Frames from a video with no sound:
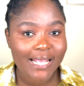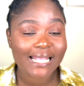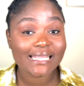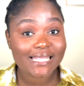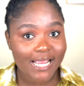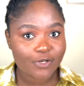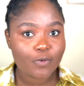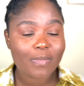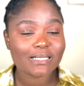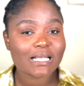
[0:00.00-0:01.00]
then you
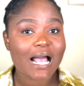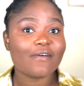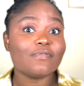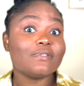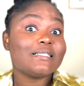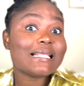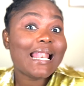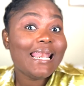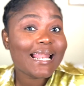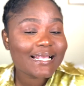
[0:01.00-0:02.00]
must have a
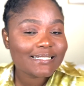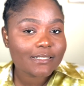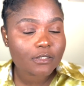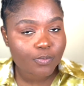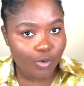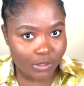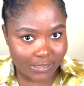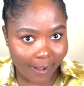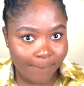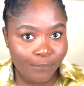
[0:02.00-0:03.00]
licensed sponsor.